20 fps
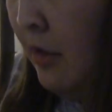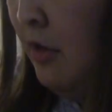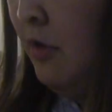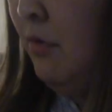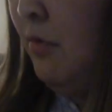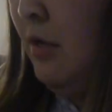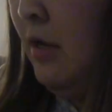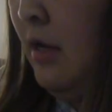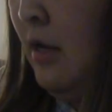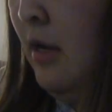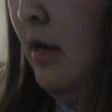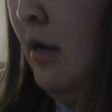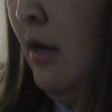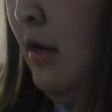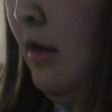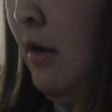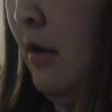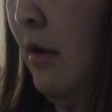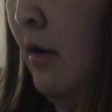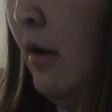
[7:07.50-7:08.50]
you
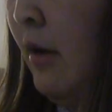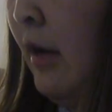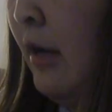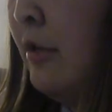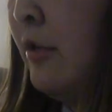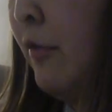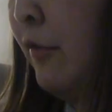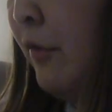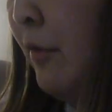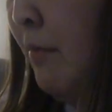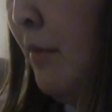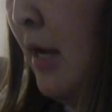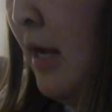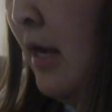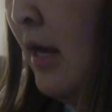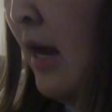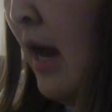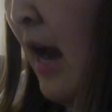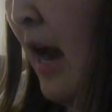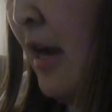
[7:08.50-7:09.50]
can, okay, so for
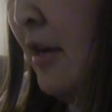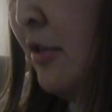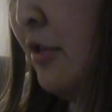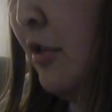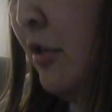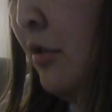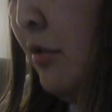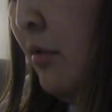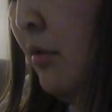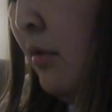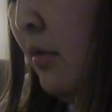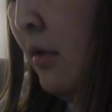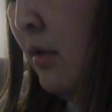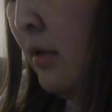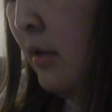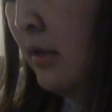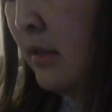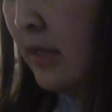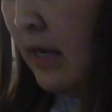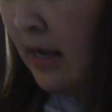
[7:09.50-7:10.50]
me, I do
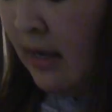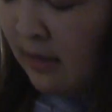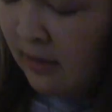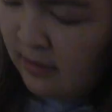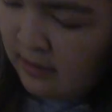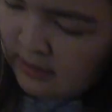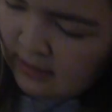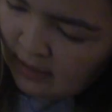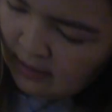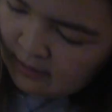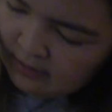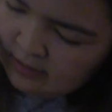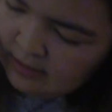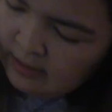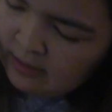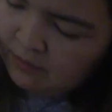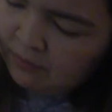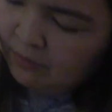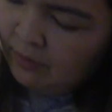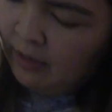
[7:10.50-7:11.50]
take the
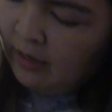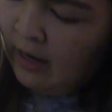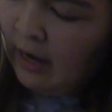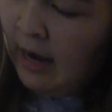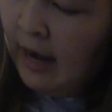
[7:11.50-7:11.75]
technique where